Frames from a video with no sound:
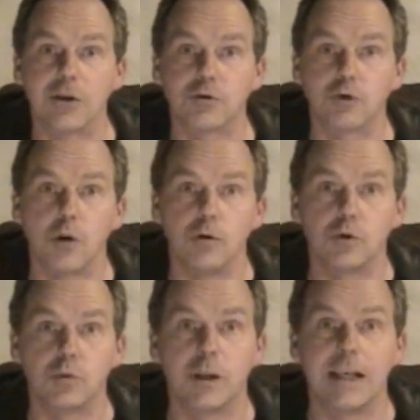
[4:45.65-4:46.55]

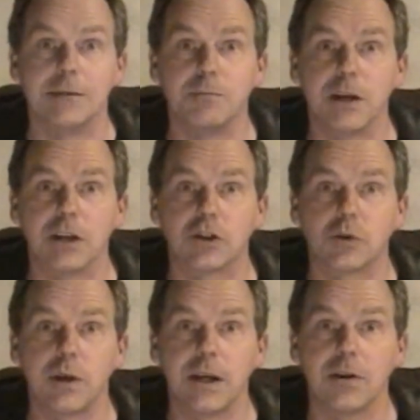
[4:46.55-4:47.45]
throat with his big
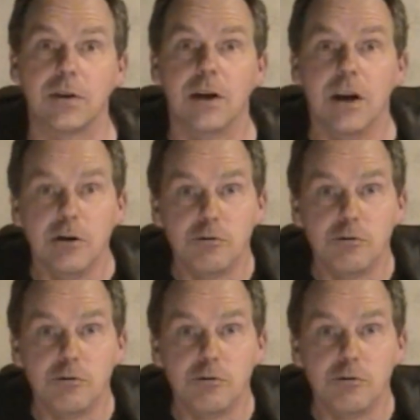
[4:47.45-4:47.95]
squeal,